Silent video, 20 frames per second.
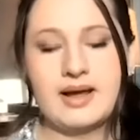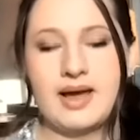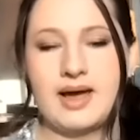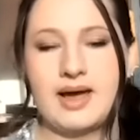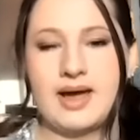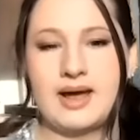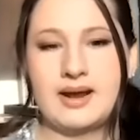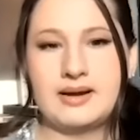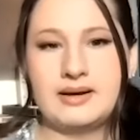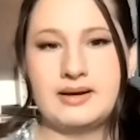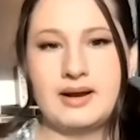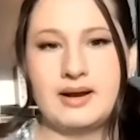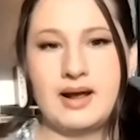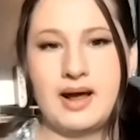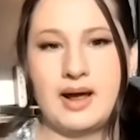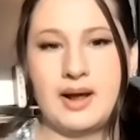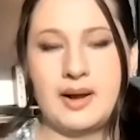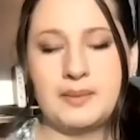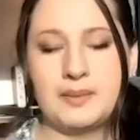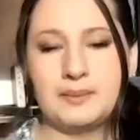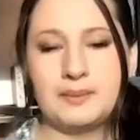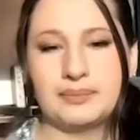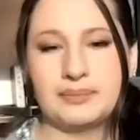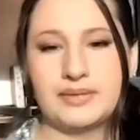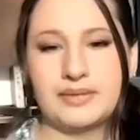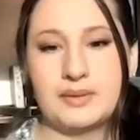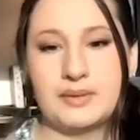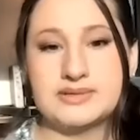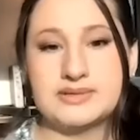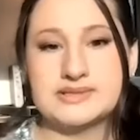and um,
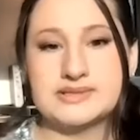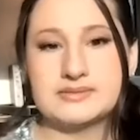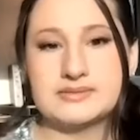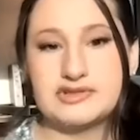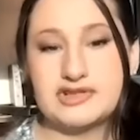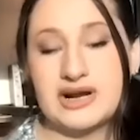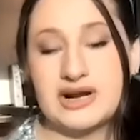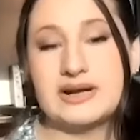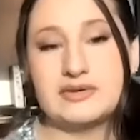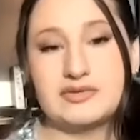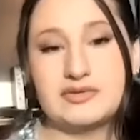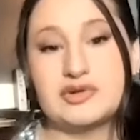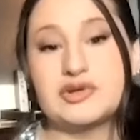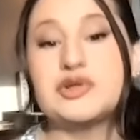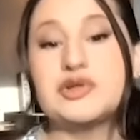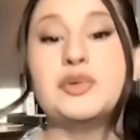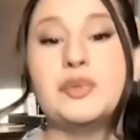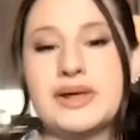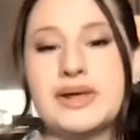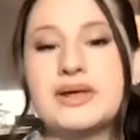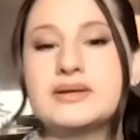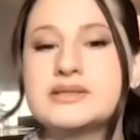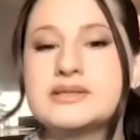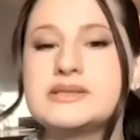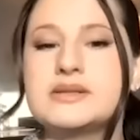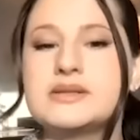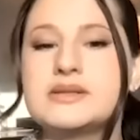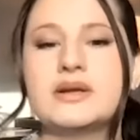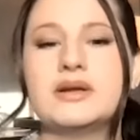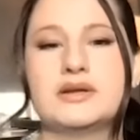I was chained for two
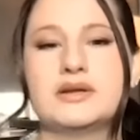weeks.